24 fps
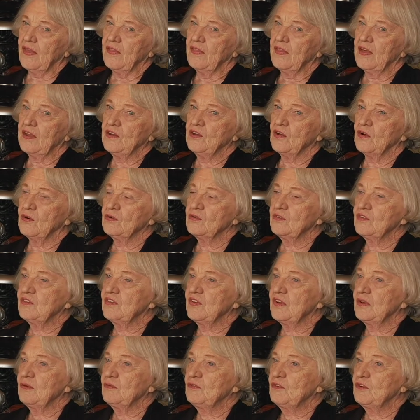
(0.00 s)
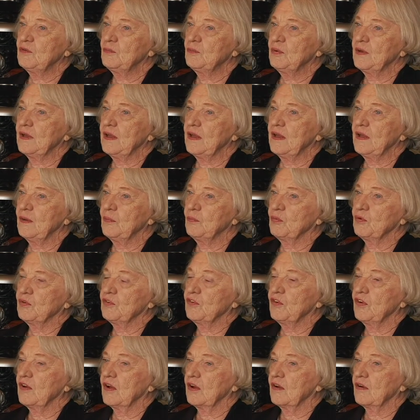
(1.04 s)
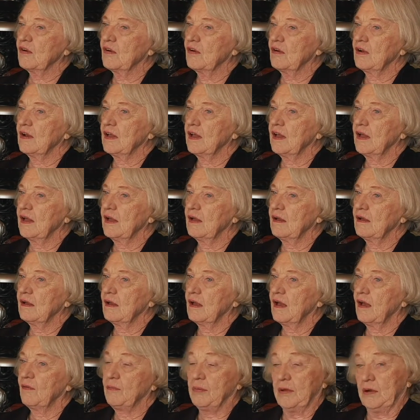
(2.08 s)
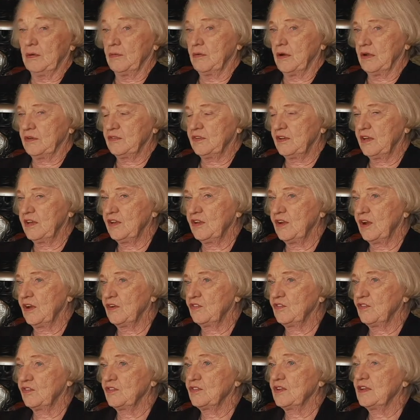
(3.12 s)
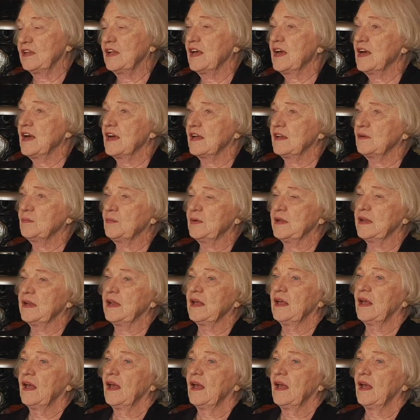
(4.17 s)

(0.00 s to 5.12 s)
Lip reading: They don't seem to be particularly, I've been around teenagers a lot, but